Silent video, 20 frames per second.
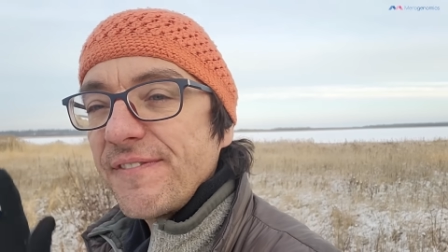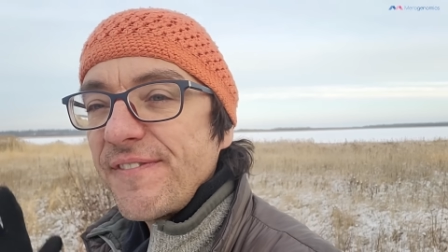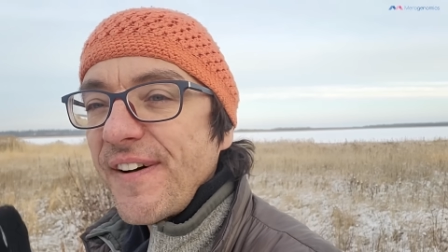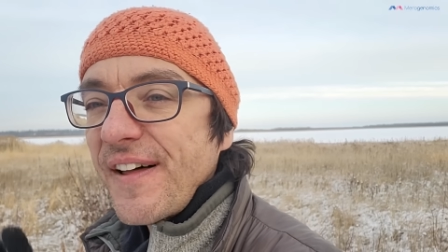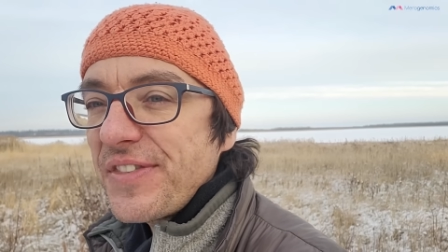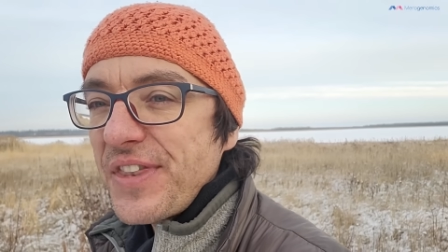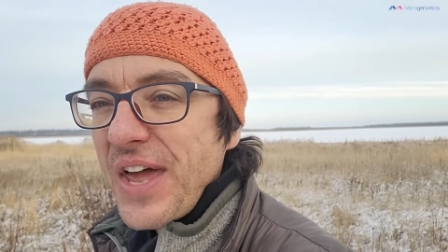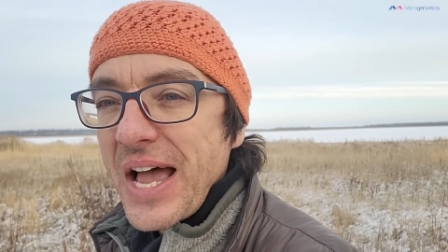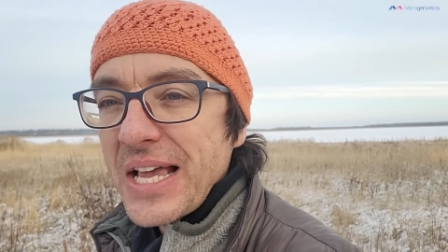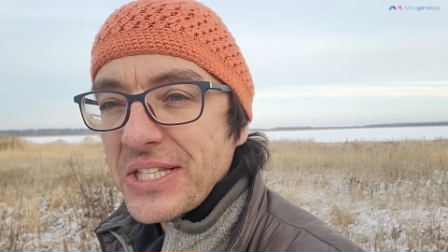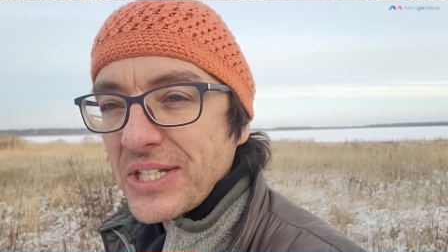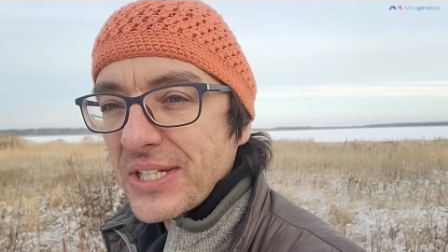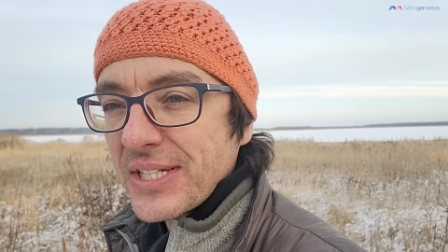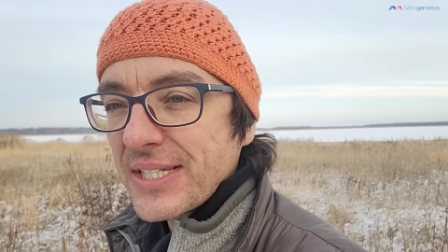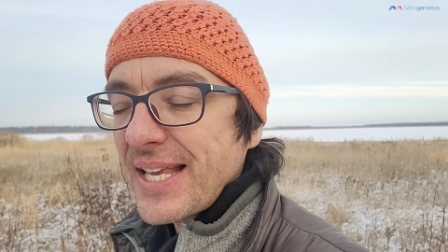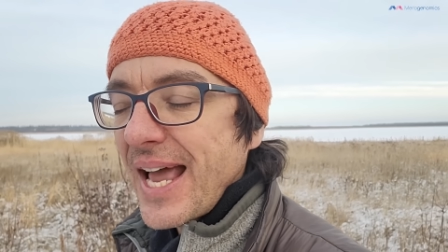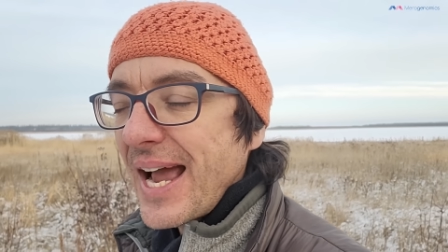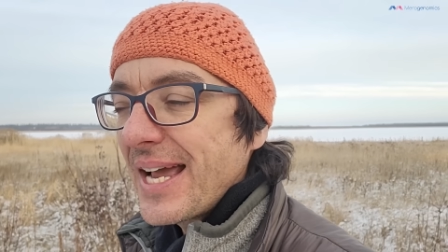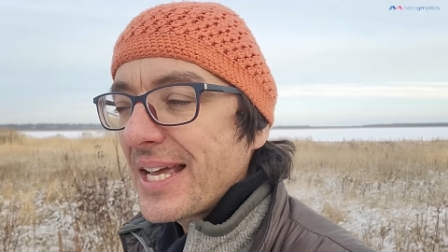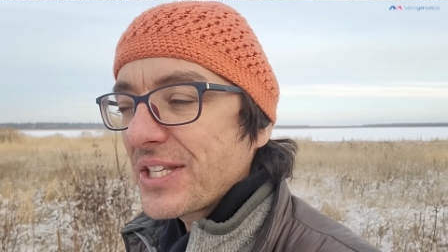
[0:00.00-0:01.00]
of fantastic
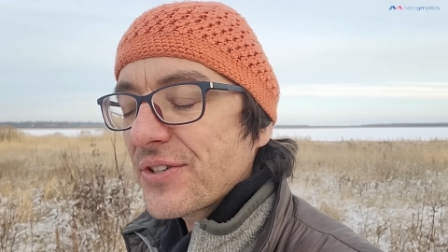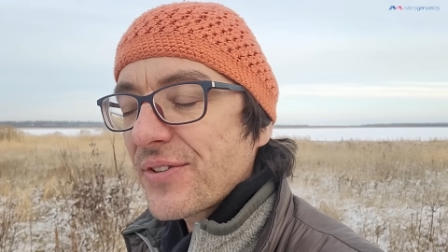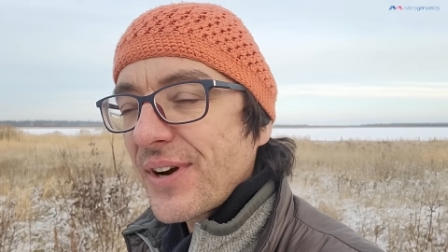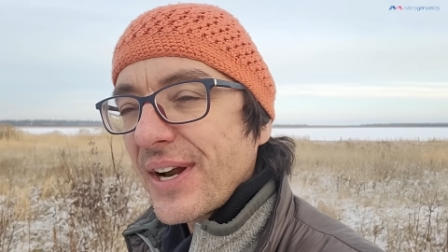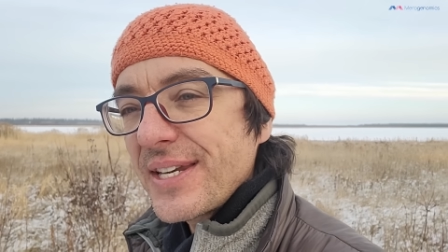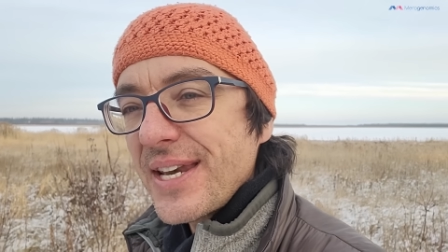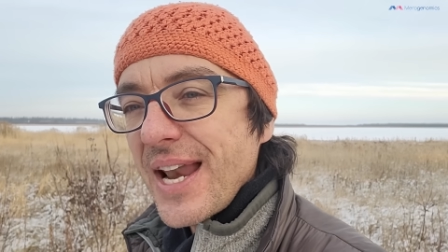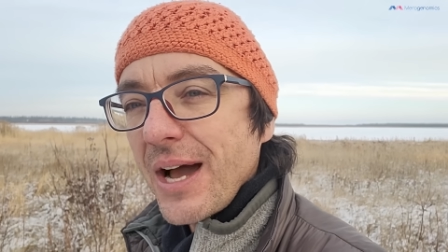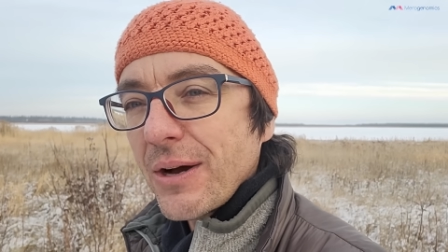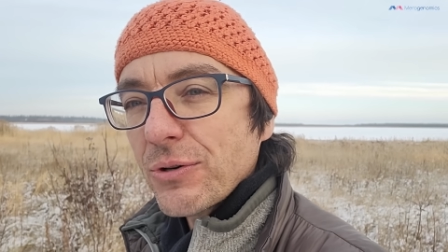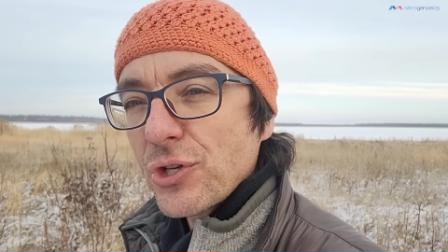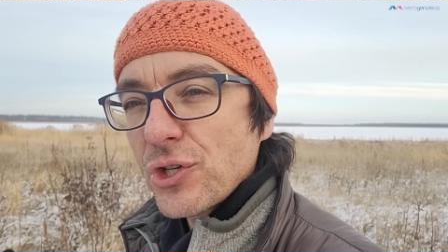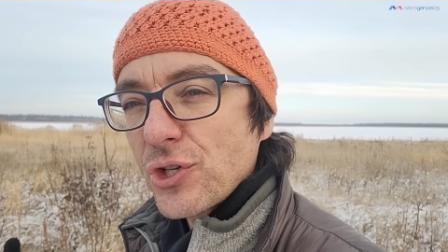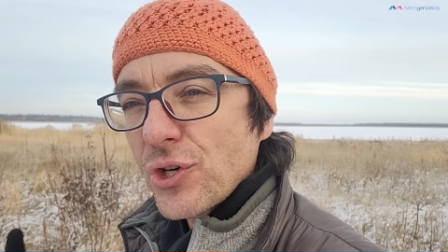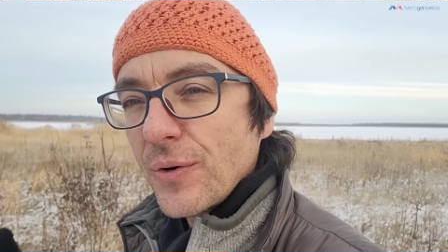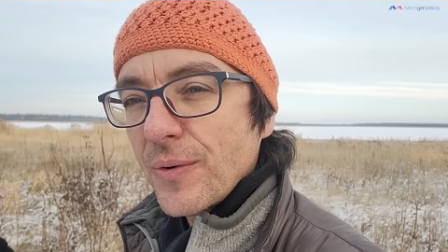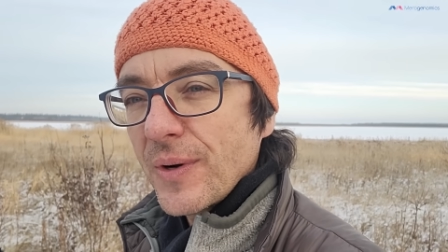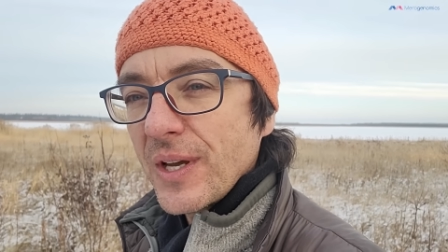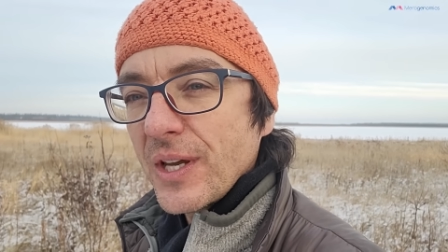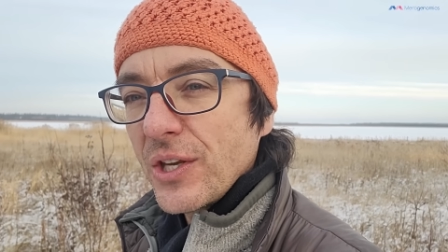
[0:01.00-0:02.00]
science right now
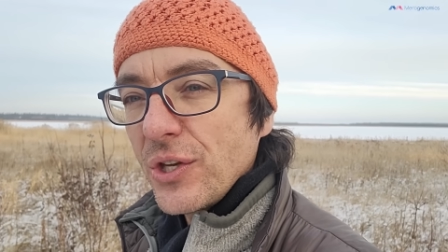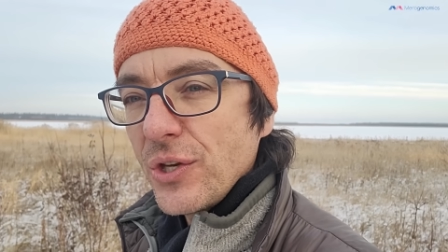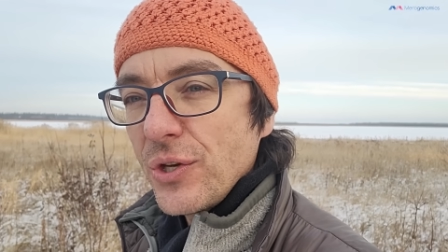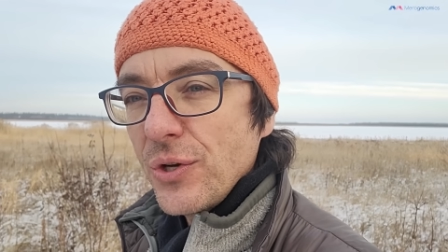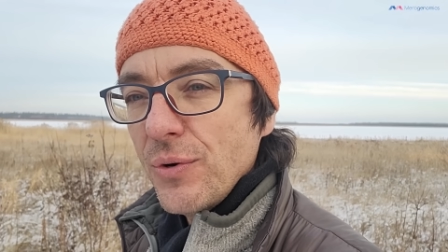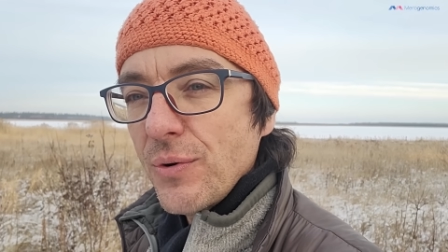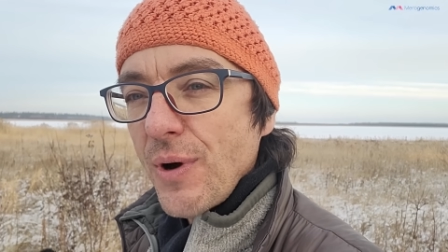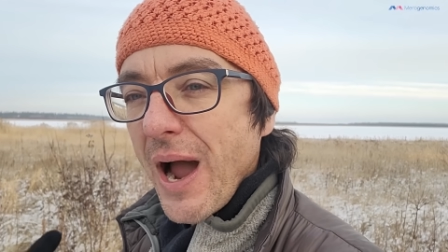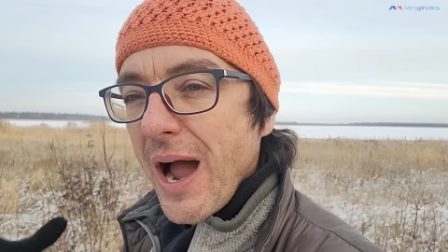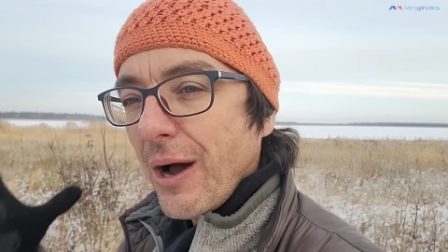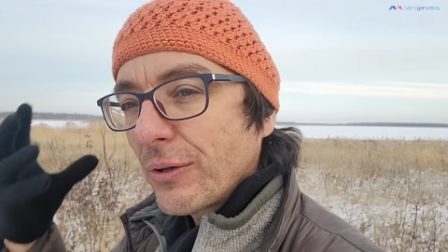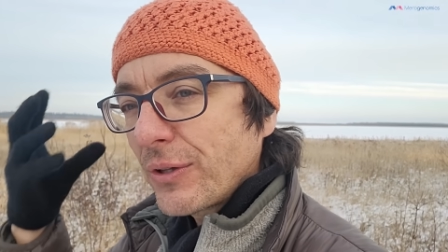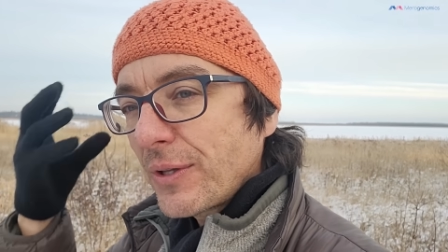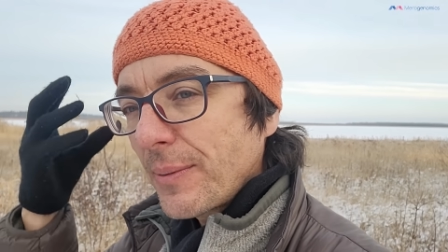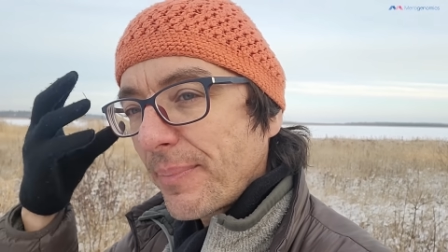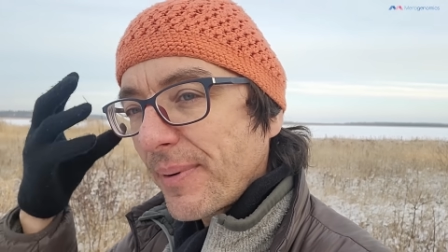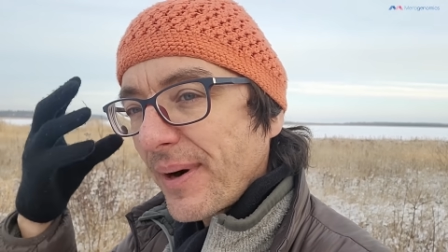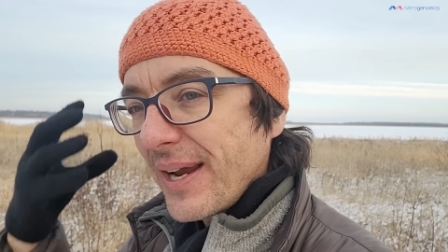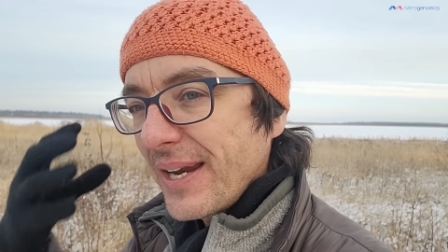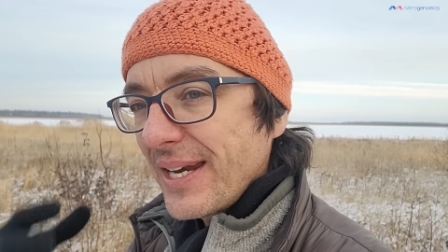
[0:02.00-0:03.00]
showing you how the
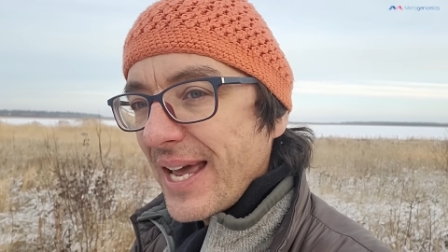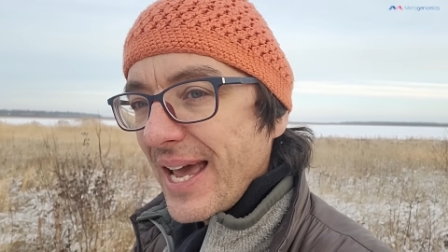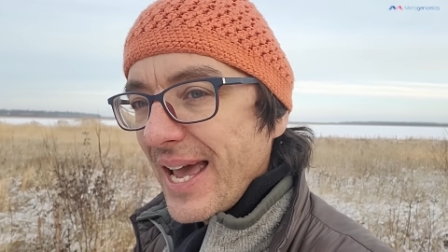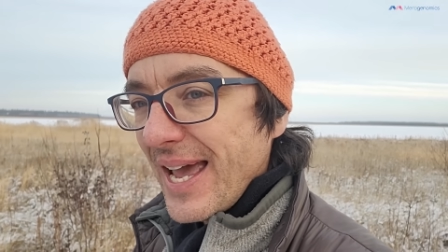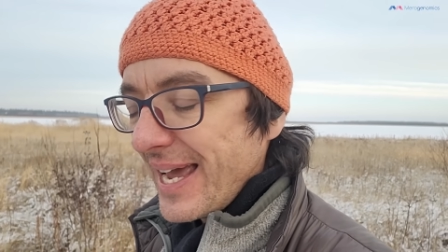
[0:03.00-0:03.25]
brain